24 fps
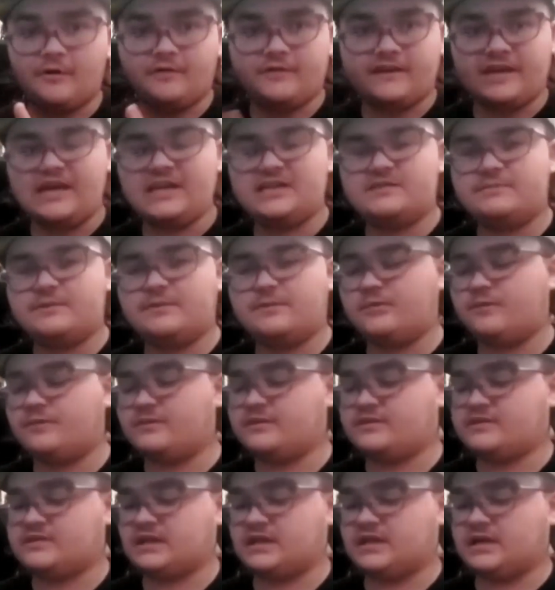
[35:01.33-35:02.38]
both Kingsman
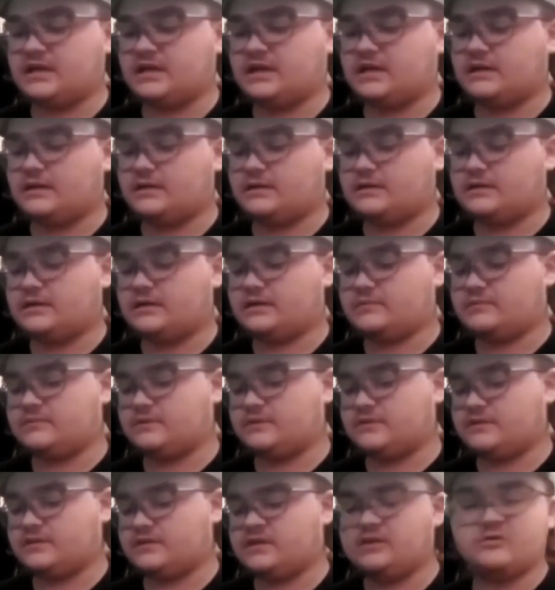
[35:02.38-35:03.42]
movies,
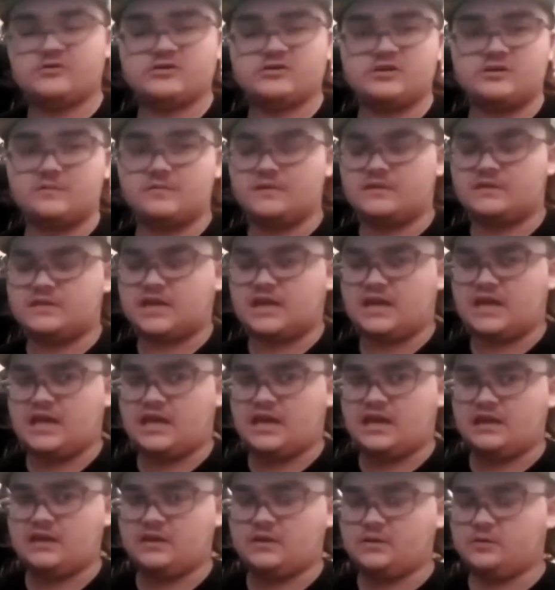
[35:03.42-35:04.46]
Kingsman: The Secret Service
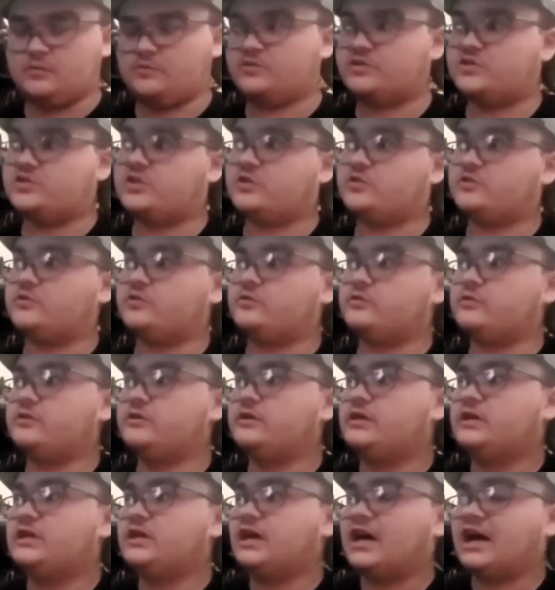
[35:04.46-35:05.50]
and Golden Circle.
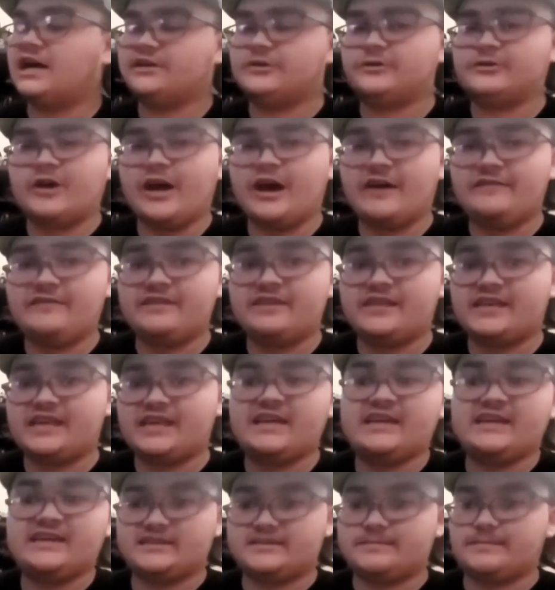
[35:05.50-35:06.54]
I do not have the
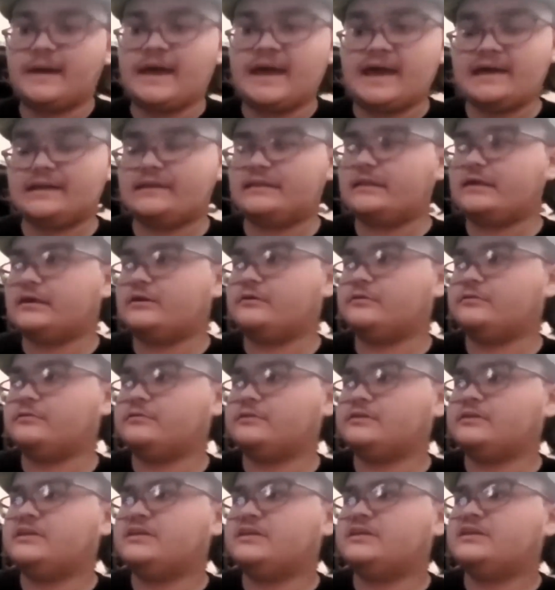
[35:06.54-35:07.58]
King's Man though.
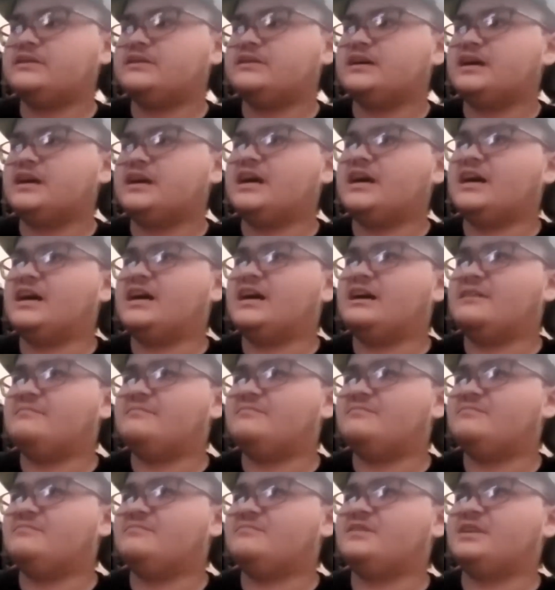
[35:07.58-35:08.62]

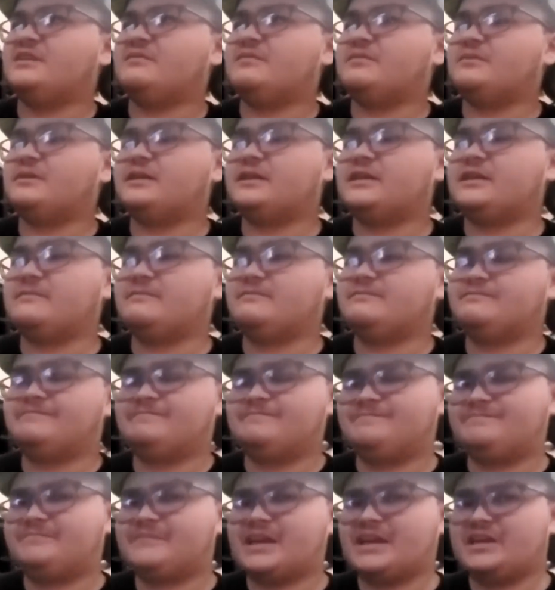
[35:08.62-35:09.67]
Never really
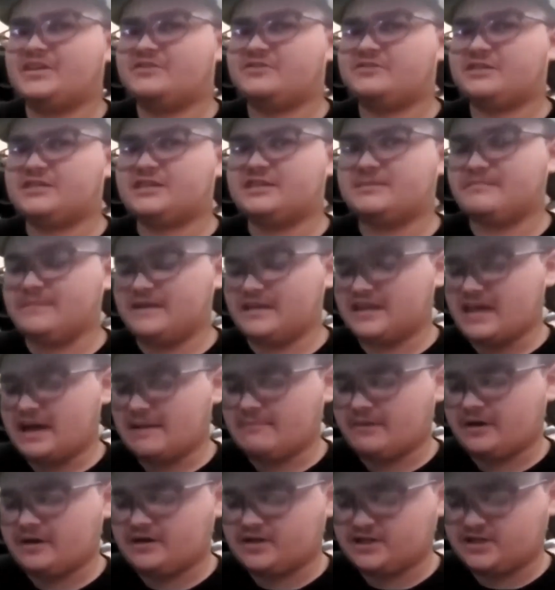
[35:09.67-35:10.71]
interested me
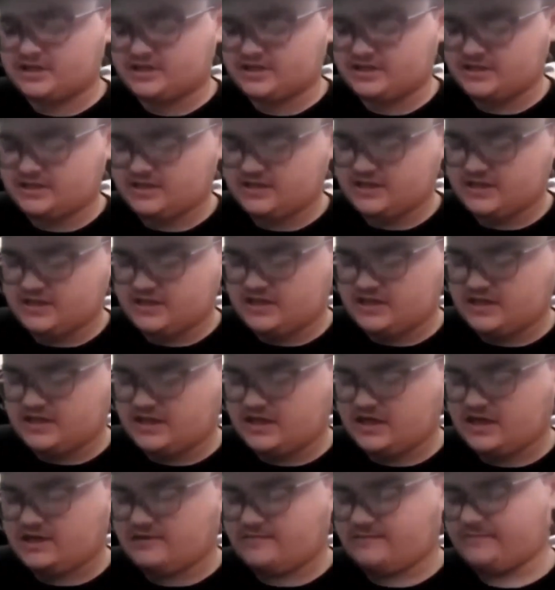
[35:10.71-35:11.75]
that much.
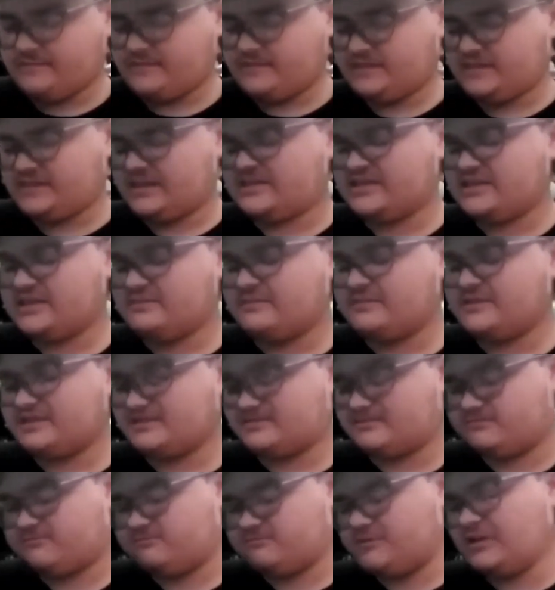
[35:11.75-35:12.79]
That's coming in
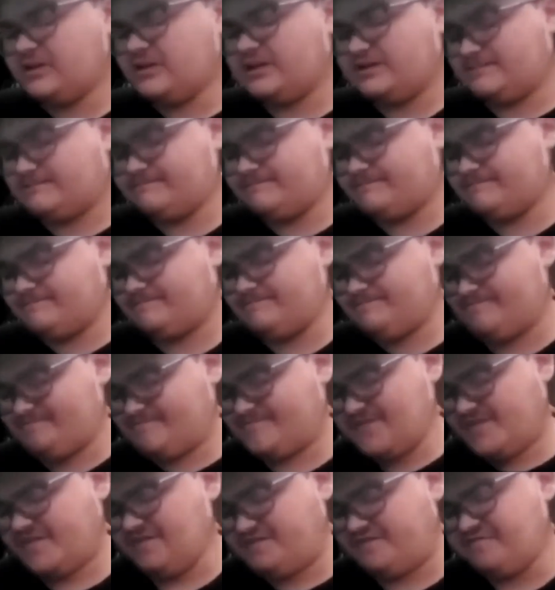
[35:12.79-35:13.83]
this really
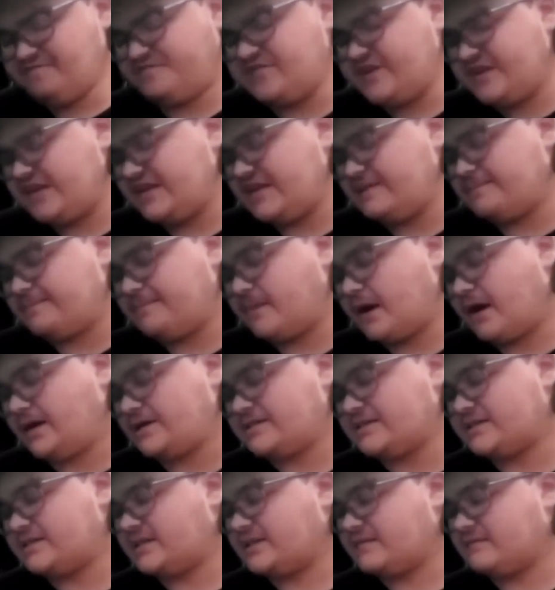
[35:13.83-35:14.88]
finicky
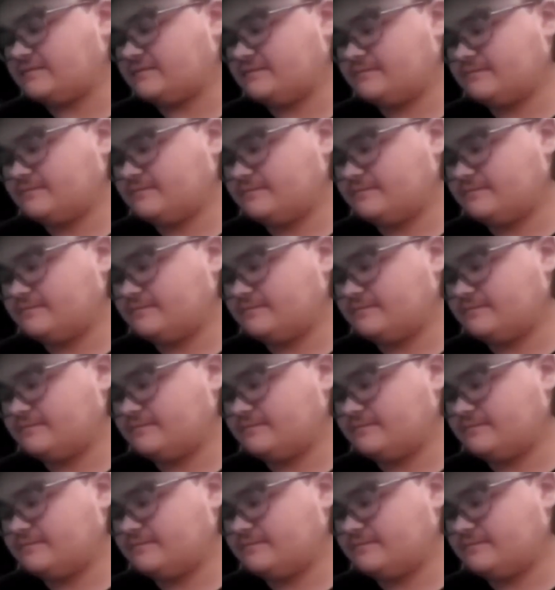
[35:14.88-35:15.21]
box set.